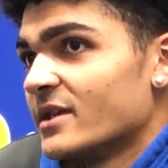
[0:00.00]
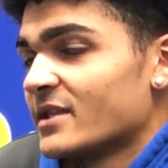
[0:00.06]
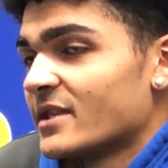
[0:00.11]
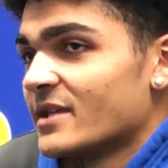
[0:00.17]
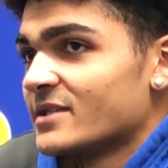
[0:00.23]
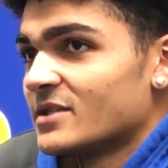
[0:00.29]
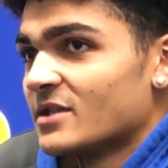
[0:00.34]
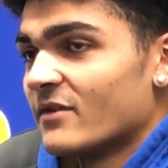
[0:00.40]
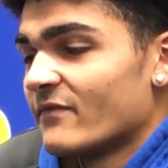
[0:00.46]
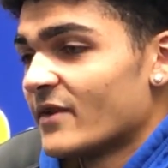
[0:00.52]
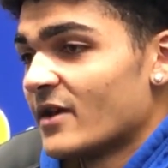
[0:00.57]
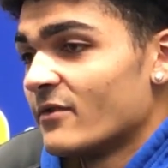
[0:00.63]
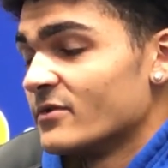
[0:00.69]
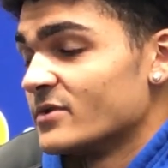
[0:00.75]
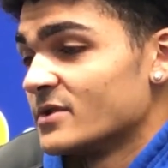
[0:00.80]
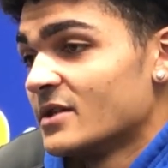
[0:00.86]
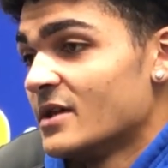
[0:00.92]
Like, that stuff I
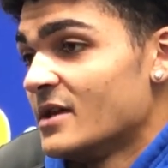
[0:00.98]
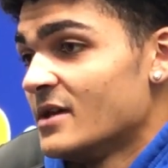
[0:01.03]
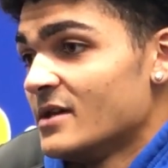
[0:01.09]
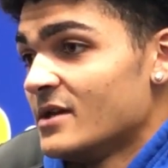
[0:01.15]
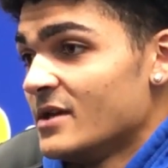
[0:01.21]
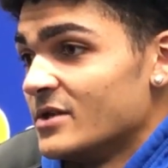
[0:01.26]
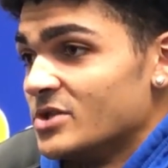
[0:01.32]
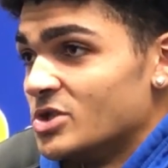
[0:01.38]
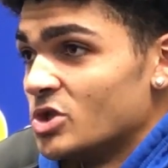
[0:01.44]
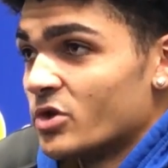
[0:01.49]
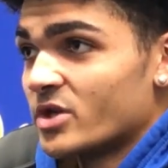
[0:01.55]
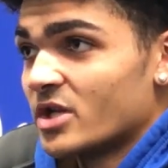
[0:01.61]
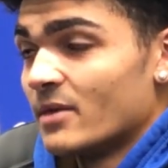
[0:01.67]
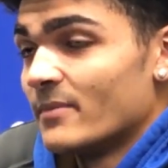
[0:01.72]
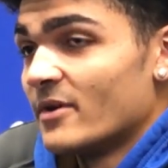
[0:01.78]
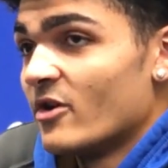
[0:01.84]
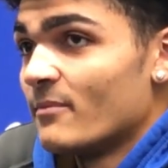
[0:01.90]
was
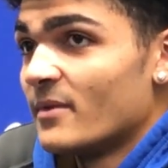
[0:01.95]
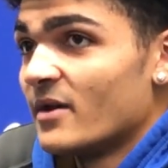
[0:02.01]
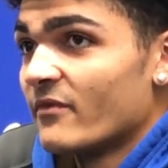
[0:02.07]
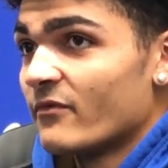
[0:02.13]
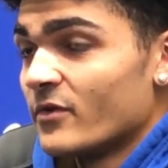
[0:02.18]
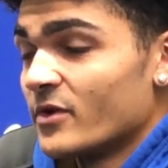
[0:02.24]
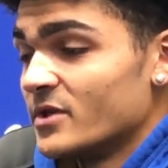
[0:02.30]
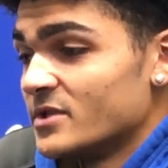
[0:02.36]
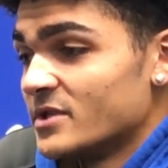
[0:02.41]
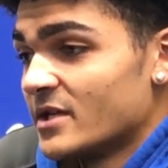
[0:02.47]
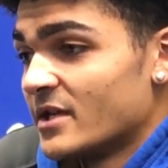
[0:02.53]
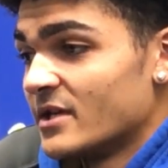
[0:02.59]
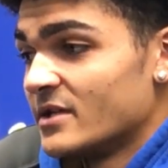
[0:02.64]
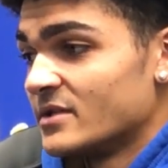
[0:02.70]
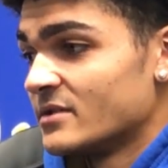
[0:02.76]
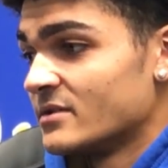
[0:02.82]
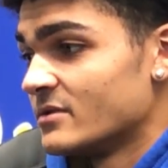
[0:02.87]
joking about my friends
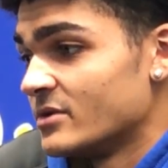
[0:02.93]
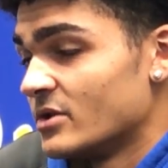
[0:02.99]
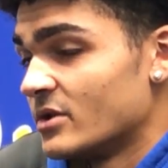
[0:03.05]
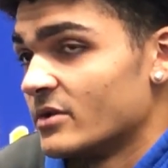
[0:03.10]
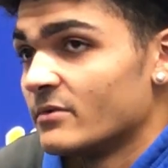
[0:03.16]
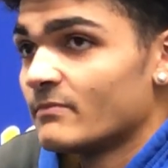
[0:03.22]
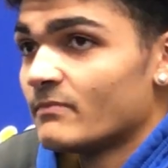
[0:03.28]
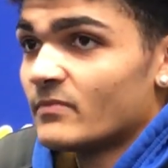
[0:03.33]
as, you know,